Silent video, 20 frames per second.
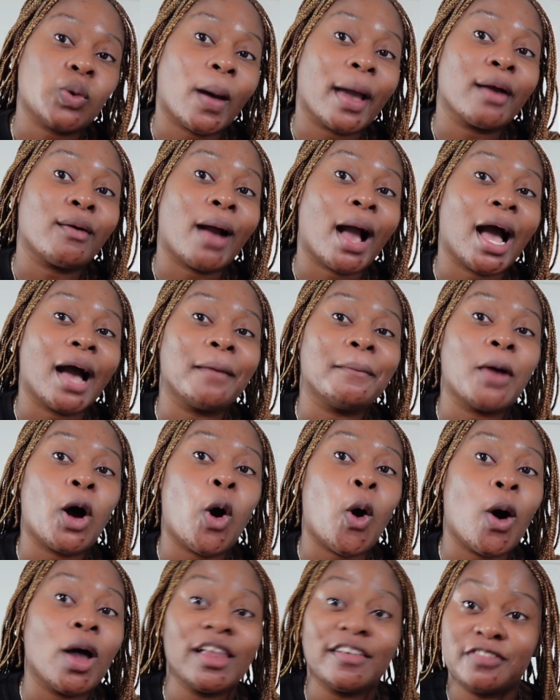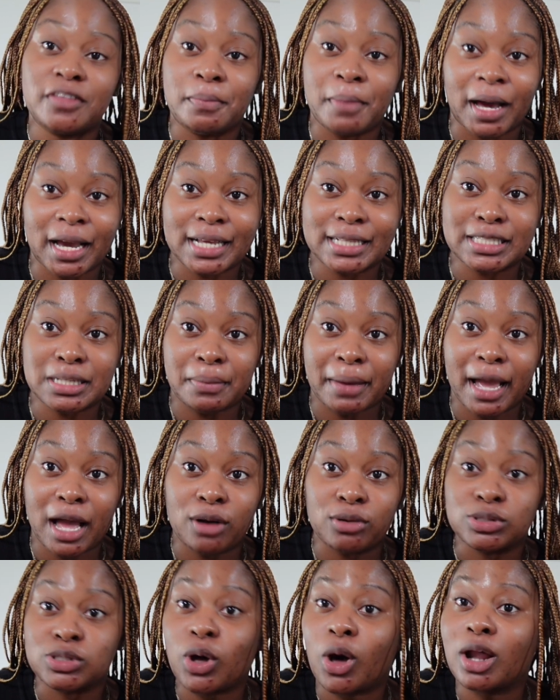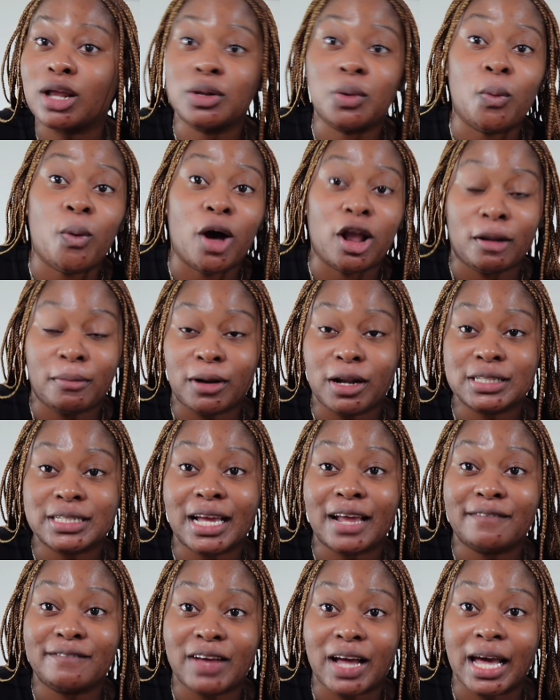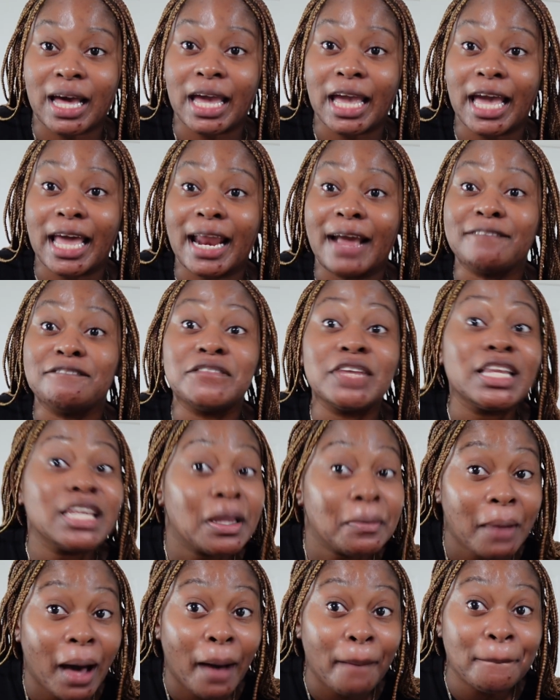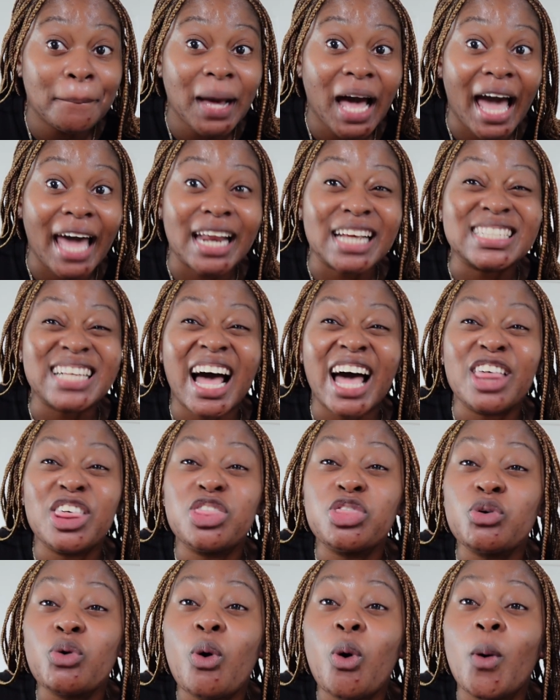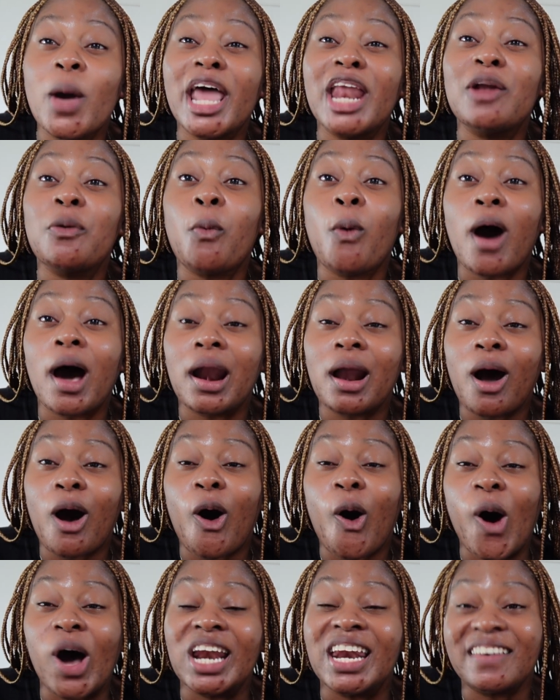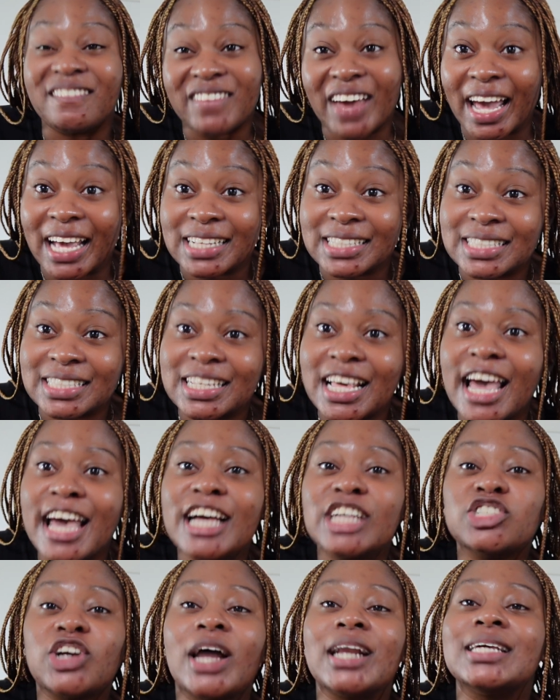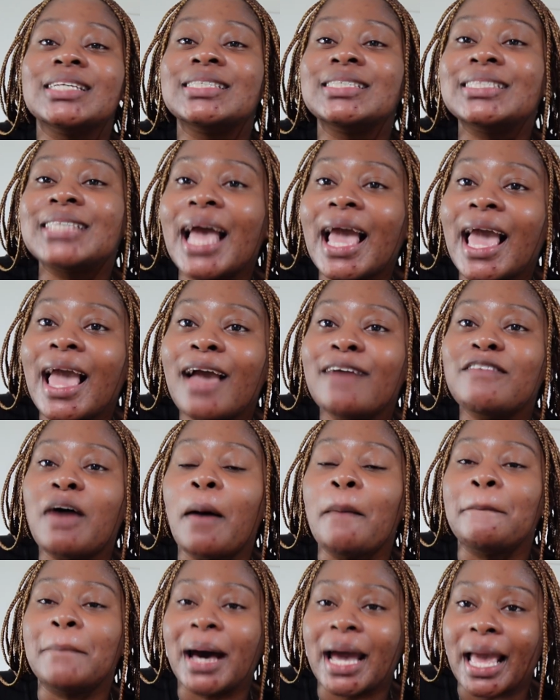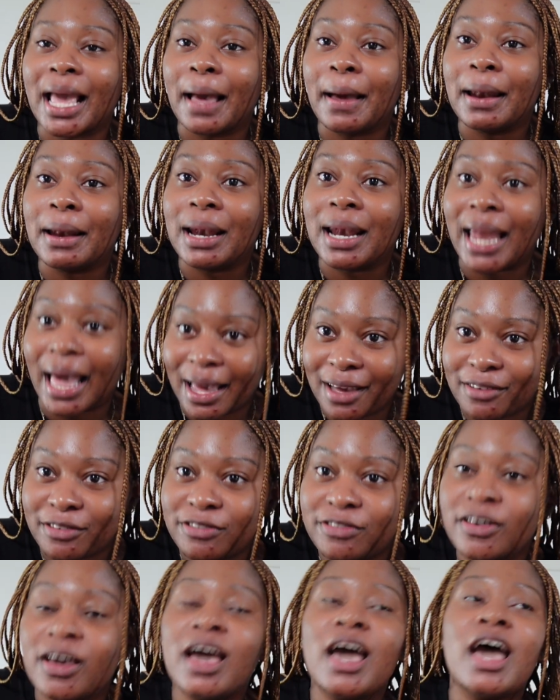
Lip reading: I grabbed all of the buckets in my house, all the water bottles I could find, and I filled them up, and I started throwing water on the fence, trying to save my life.